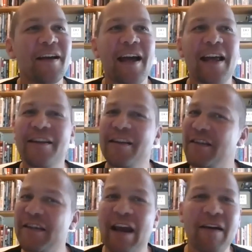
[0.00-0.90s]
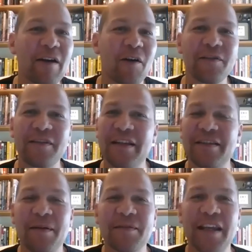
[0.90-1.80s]
And just carried it on since
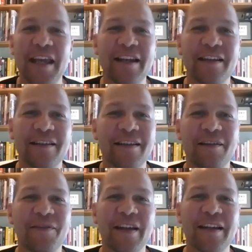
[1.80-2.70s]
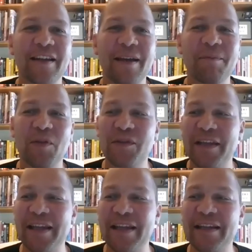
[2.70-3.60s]
I was a kid. I think, Bruce
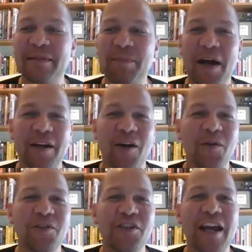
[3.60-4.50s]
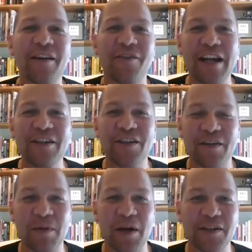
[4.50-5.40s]
Lee inspired a whole generation
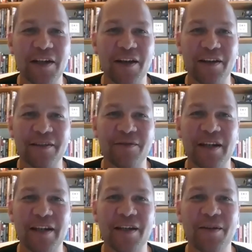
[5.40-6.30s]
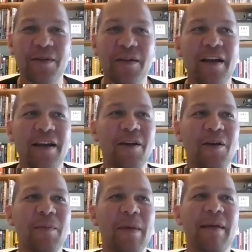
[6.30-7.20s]
of martial artists, really,
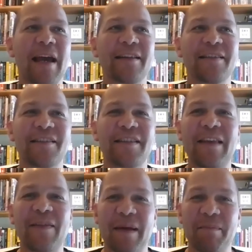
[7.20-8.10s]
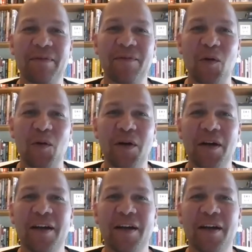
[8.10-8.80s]
who maybe hadn't seen that before.